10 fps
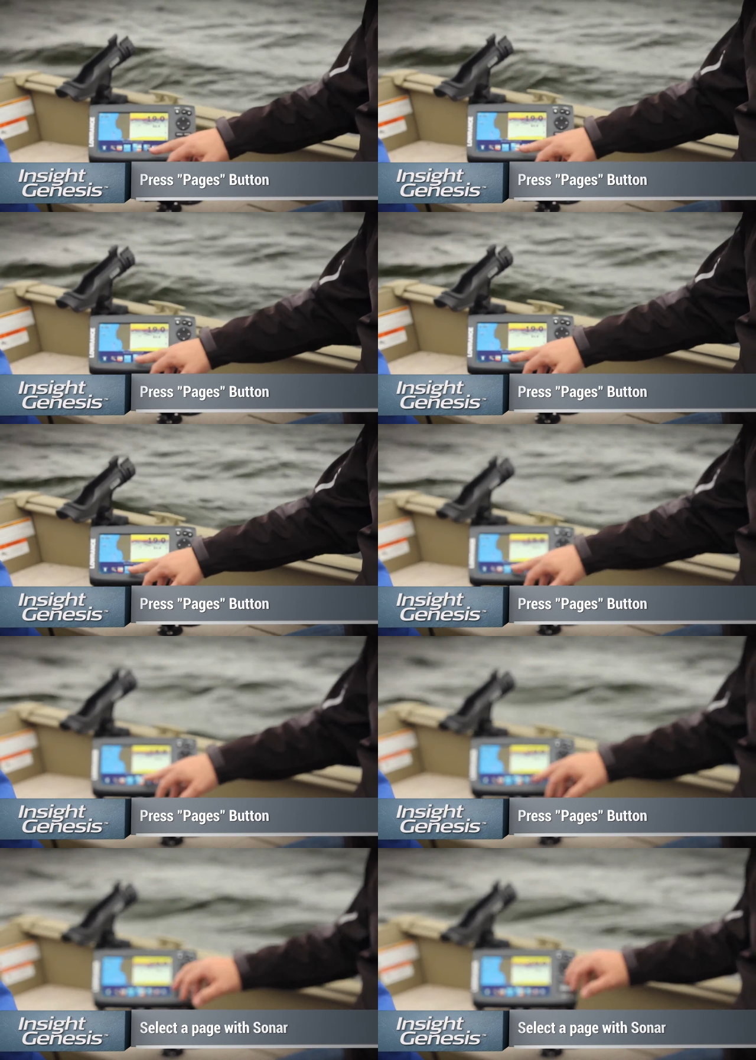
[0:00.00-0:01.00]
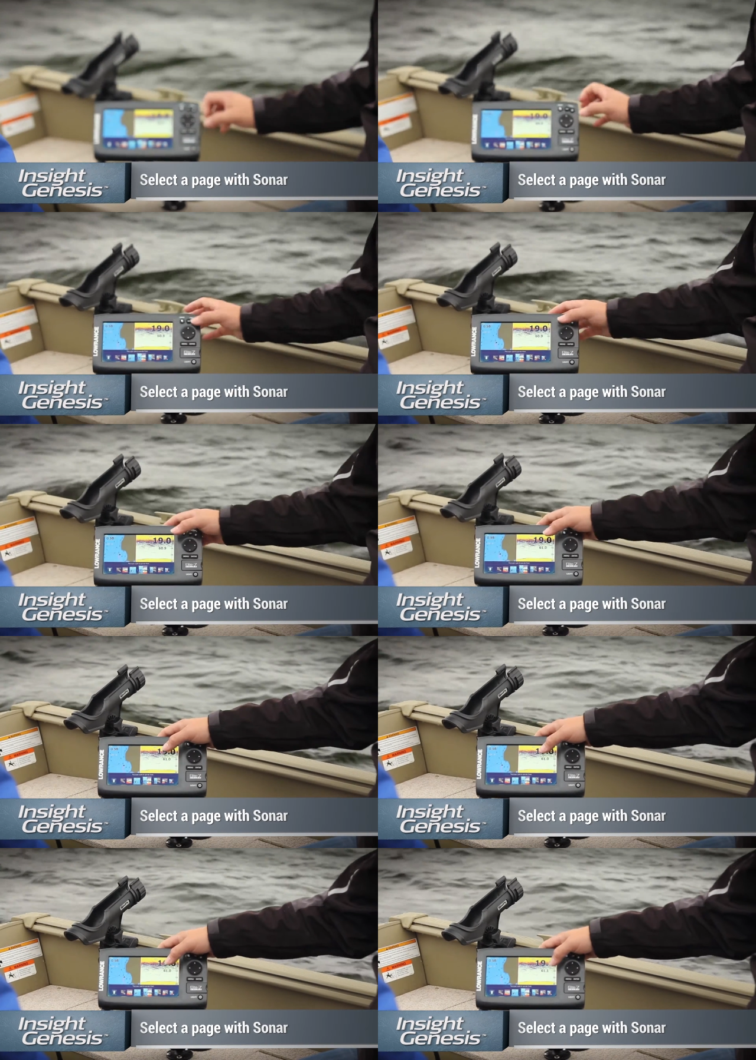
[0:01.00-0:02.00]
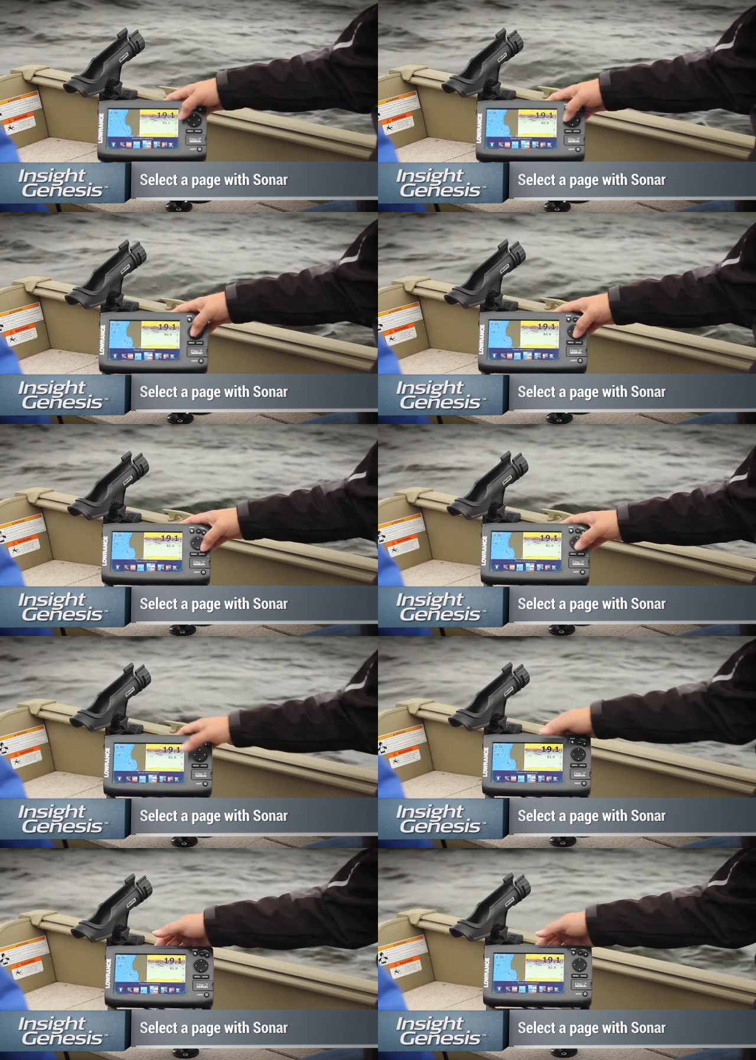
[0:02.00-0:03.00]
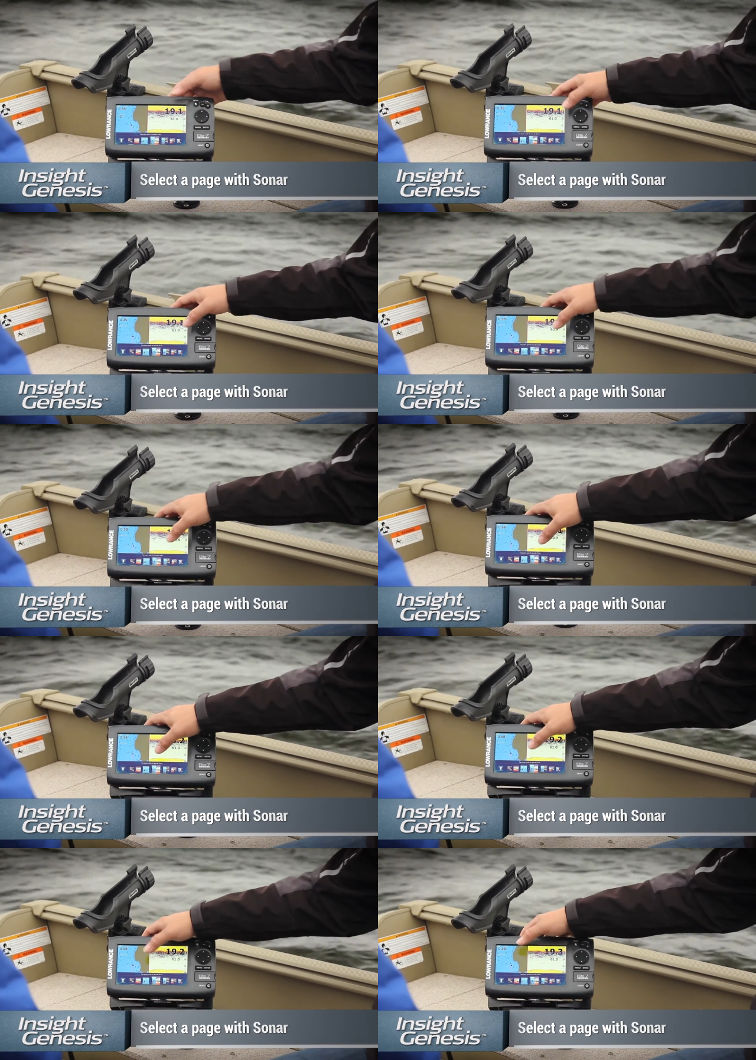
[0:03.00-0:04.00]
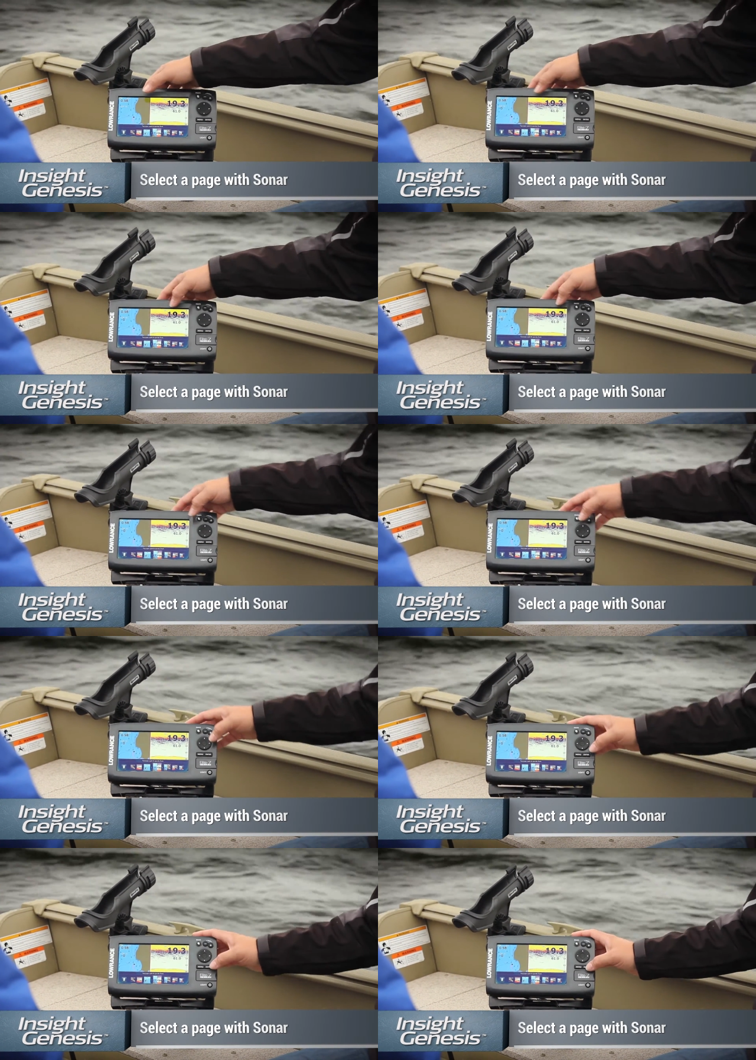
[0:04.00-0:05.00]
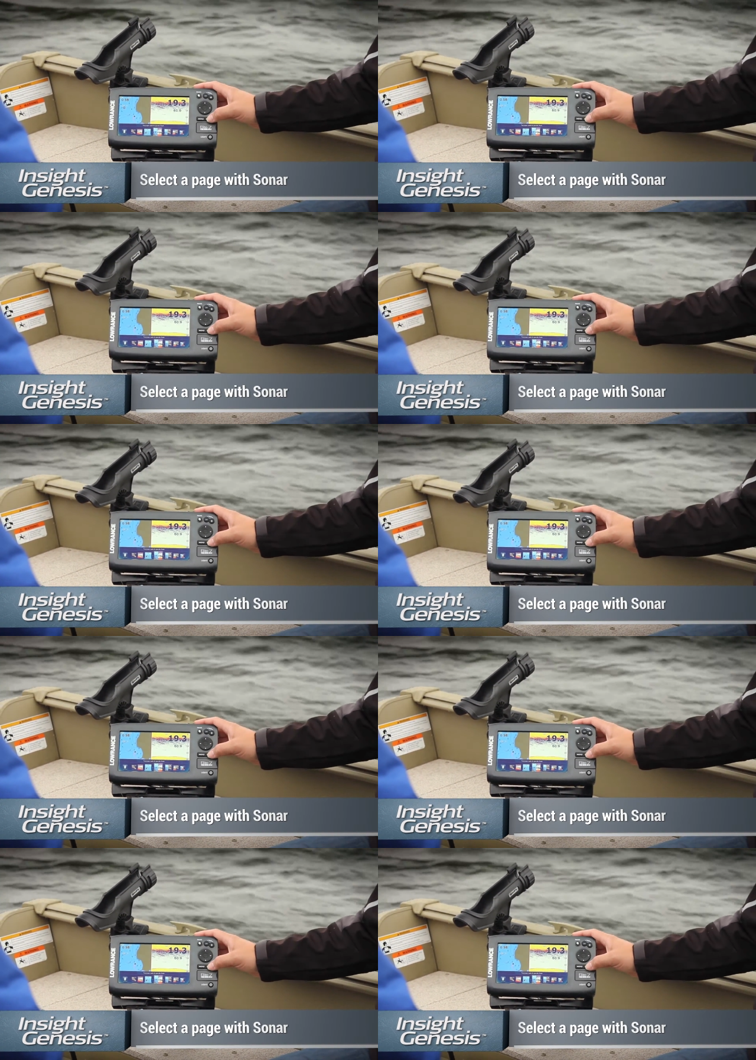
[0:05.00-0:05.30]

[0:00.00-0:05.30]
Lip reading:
No face is visible, so there are no lips to read.